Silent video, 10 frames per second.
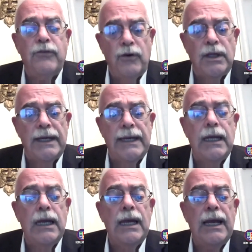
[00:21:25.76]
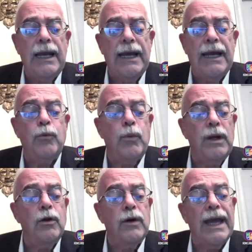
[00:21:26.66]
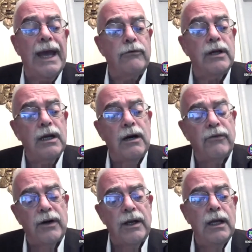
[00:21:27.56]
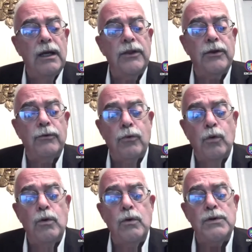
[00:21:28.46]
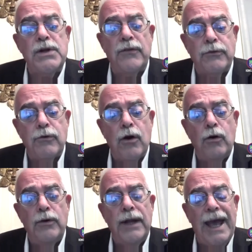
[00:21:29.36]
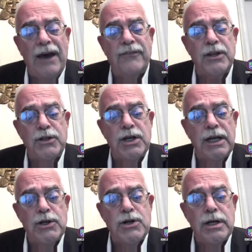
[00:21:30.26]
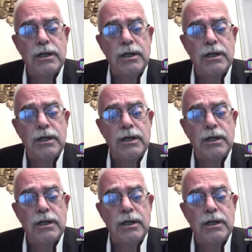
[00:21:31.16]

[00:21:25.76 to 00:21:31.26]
fully and we look at recovery. The rules of the road have to change.